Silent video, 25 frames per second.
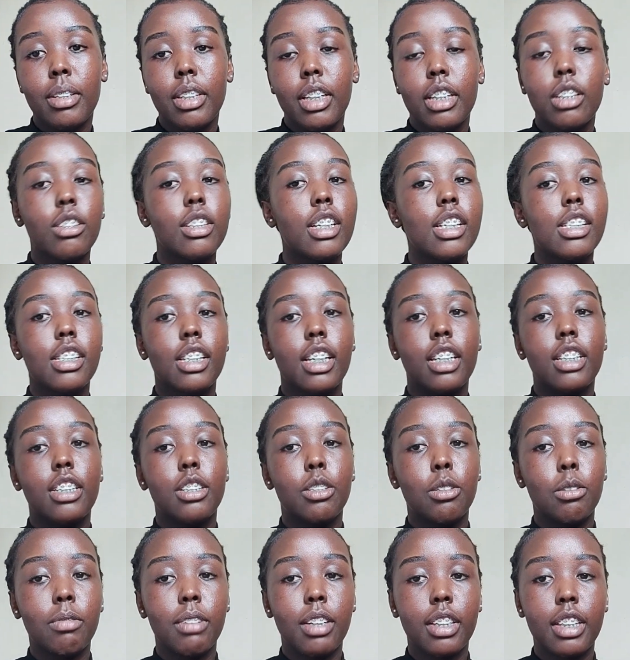and you just get it
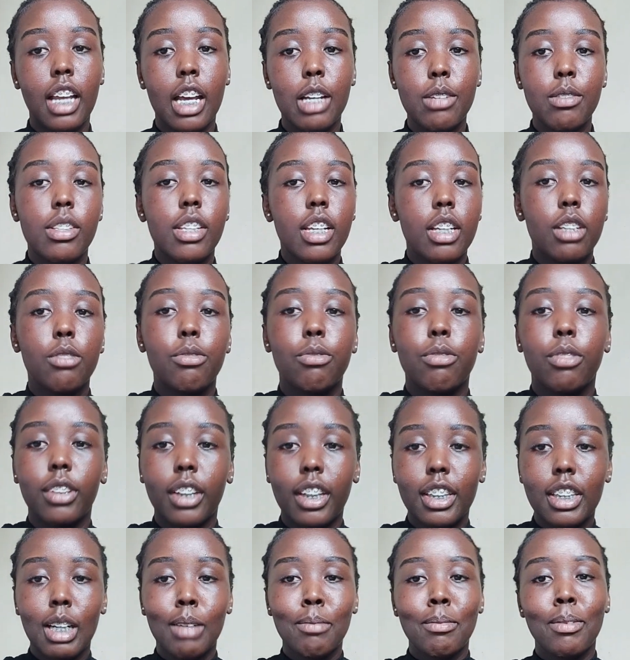over done with, and you
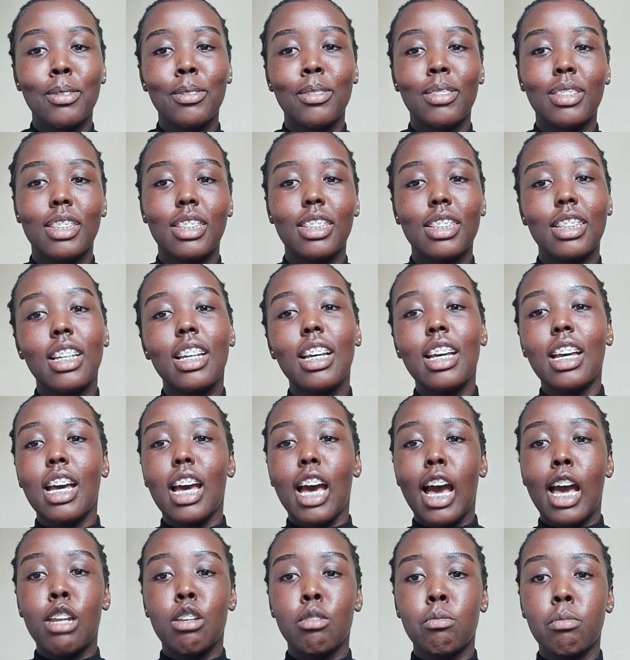forget about it
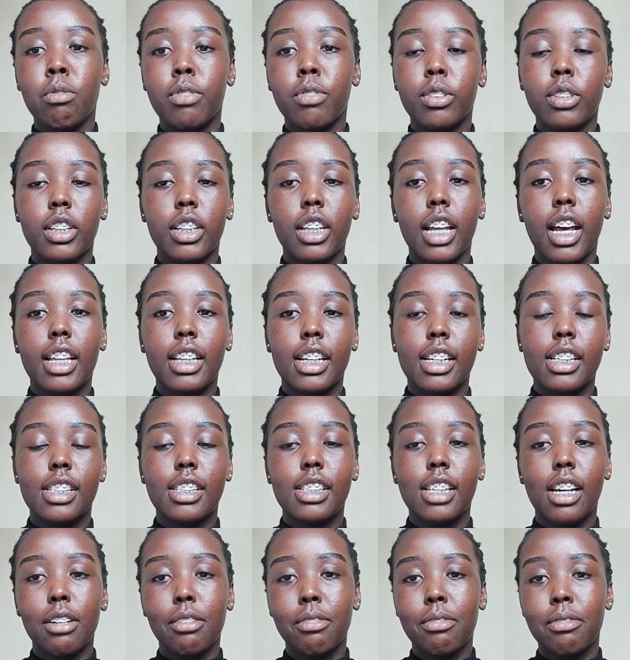and you move on with other
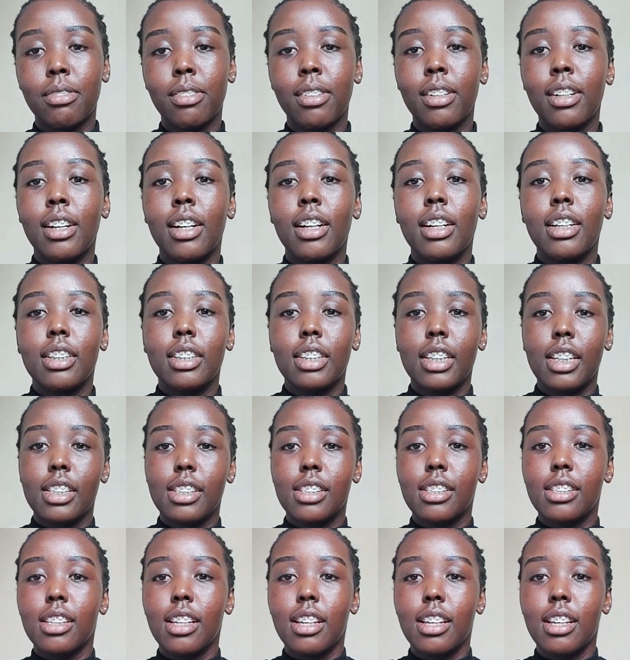stuff. Yes.